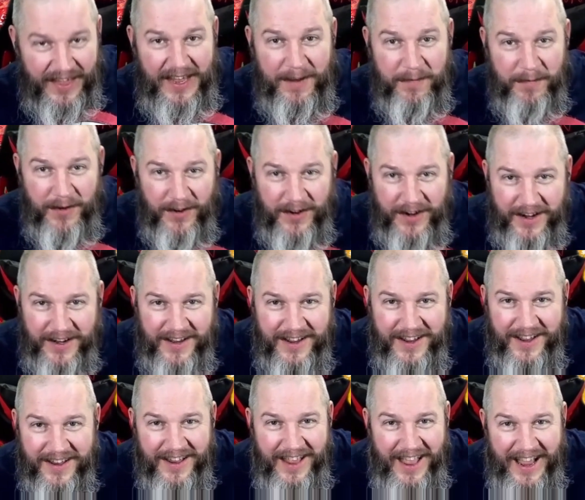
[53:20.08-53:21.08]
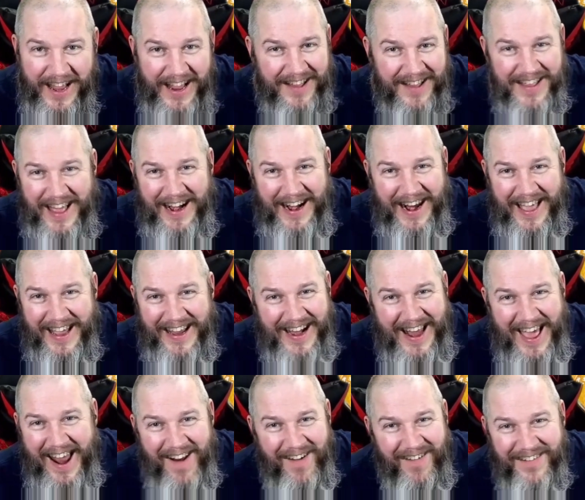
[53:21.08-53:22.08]
because I like it,
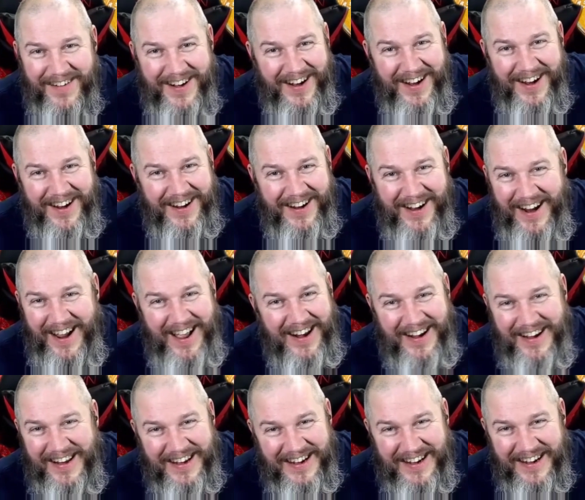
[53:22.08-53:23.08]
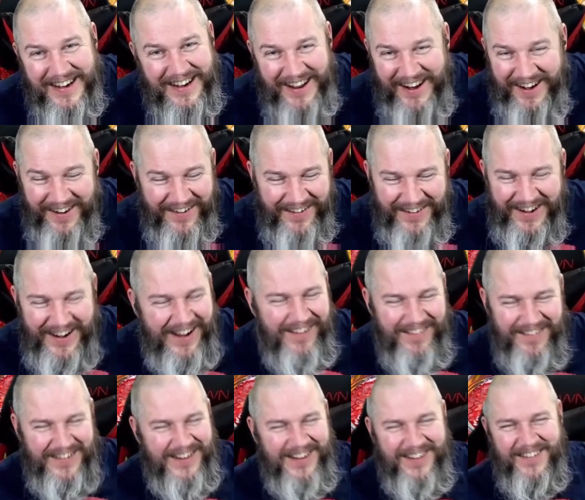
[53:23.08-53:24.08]
I don't care. I'll eat it. I
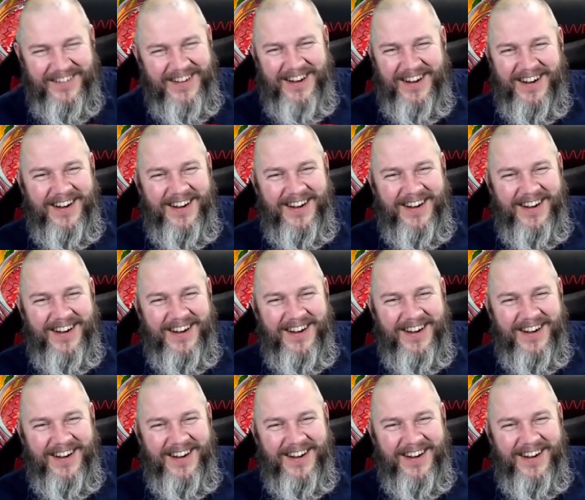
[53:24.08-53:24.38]
really don't care.